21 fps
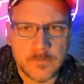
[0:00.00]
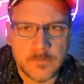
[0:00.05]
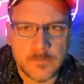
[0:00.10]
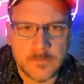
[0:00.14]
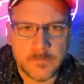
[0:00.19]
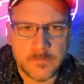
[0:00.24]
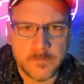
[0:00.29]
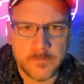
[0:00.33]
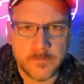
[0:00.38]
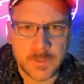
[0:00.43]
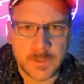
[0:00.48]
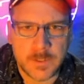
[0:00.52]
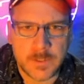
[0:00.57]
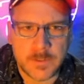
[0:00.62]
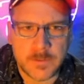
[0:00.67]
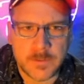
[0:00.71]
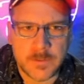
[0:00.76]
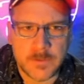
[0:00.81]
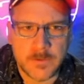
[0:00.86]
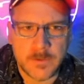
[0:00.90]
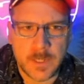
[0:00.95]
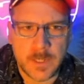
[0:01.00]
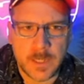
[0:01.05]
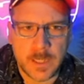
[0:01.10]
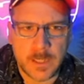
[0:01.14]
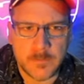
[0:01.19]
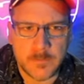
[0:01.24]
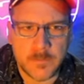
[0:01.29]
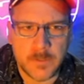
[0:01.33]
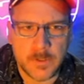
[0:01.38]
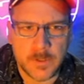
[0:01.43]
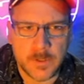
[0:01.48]
because you can't
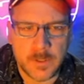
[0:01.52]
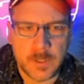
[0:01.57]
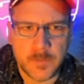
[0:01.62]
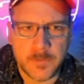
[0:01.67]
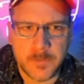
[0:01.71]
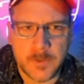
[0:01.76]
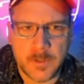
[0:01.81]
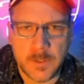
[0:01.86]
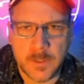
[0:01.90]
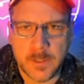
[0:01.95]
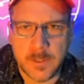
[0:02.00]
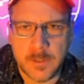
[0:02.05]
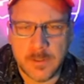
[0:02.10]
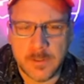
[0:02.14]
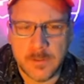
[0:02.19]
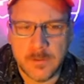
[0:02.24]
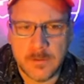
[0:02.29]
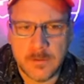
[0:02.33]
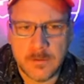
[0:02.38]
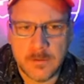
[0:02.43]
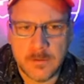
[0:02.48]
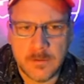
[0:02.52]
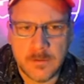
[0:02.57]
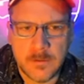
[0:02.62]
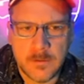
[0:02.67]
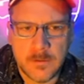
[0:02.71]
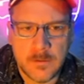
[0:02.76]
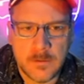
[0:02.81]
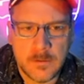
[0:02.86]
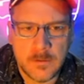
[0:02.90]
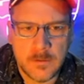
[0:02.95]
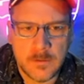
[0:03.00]
pull it up on
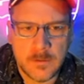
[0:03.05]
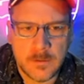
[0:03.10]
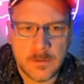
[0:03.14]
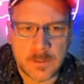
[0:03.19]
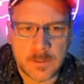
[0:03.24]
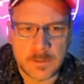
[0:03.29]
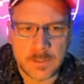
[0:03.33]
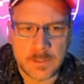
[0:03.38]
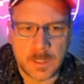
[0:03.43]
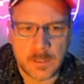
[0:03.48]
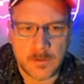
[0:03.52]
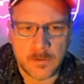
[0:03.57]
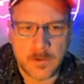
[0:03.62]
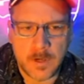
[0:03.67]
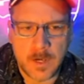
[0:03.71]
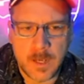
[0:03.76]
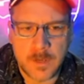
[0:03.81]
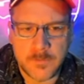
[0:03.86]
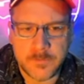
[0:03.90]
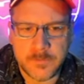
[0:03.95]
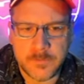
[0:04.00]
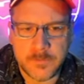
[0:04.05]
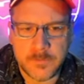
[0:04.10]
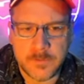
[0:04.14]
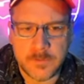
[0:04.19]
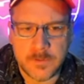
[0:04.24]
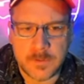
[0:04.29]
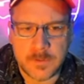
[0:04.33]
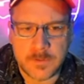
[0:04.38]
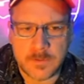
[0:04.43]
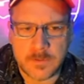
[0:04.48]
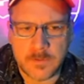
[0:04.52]
the Telegraph.
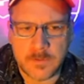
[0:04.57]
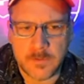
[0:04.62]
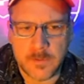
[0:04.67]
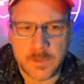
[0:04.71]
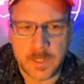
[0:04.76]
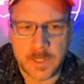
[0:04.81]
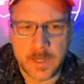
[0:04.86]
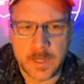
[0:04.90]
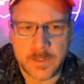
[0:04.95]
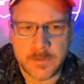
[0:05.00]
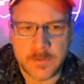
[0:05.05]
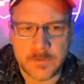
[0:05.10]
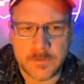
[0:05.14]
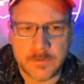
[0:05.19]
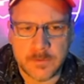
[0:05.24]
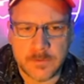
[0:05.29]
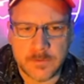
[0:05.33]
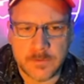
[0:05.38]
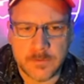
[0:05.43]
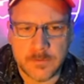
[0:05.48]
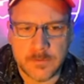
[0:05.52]
This is the one I had to